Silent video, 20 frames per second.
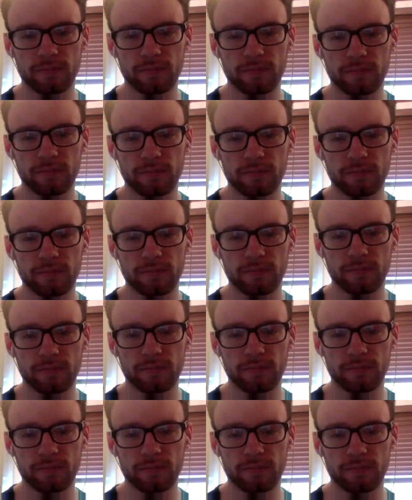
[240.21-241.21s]
on the
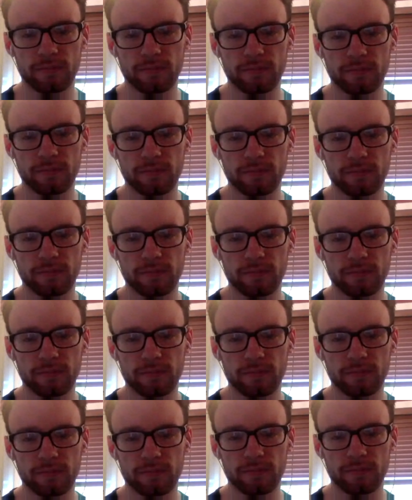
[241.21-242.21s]
whole, the
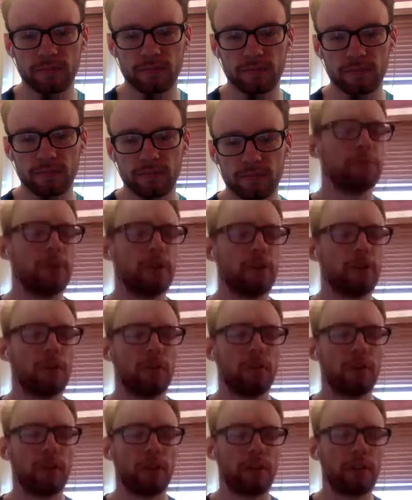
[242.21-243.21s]
performance was pretty
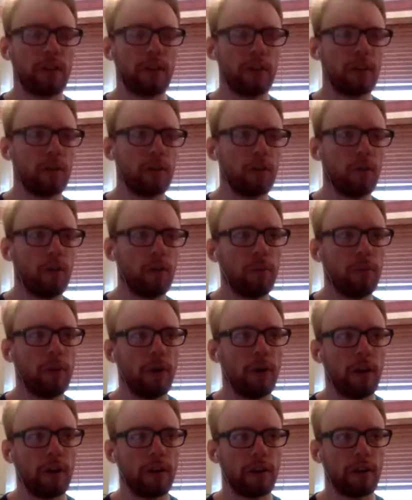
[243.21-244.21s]
good. I think the one
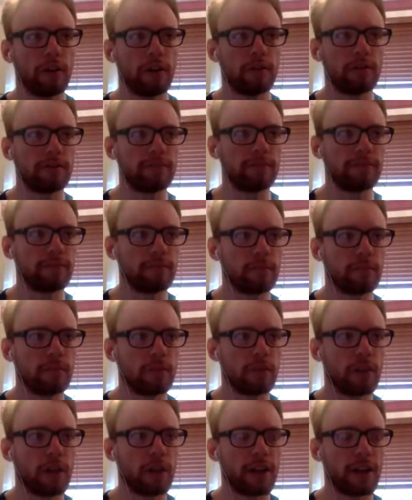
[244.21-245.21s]
part that,
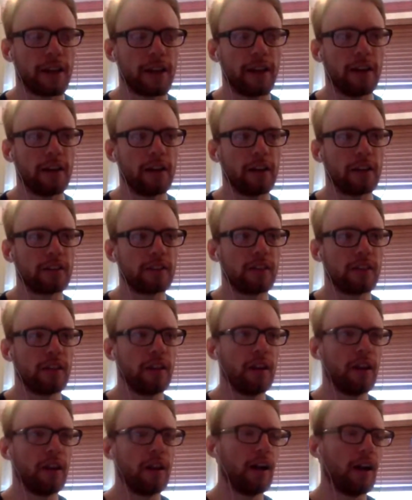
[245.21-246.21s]
again, I
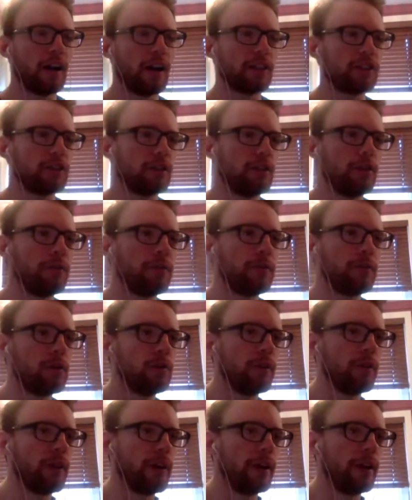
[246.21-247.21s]
still
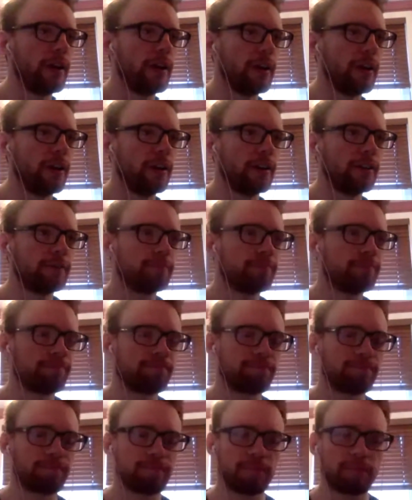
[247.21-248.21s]
feel that
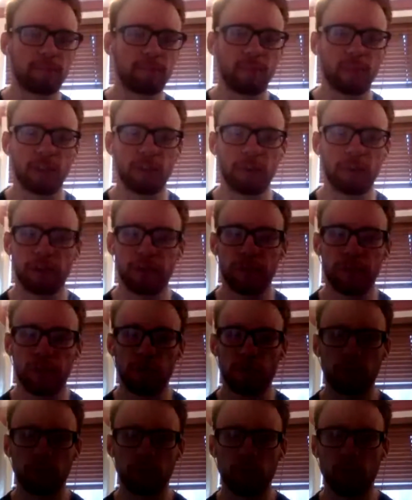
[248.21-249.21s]
the
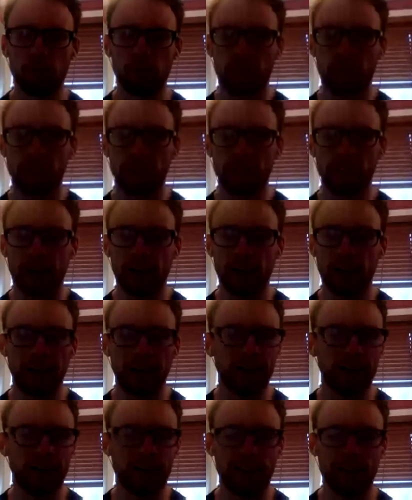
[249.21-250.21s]
midfield role for Andy
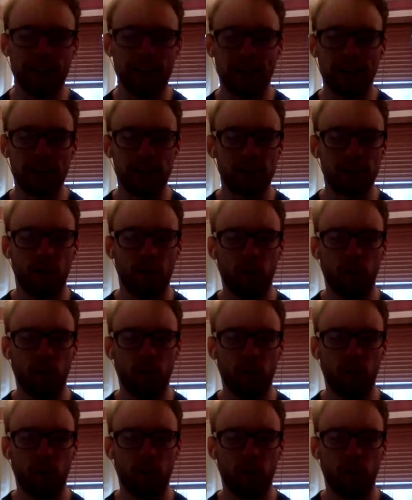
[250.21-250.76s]
Halliday, it's not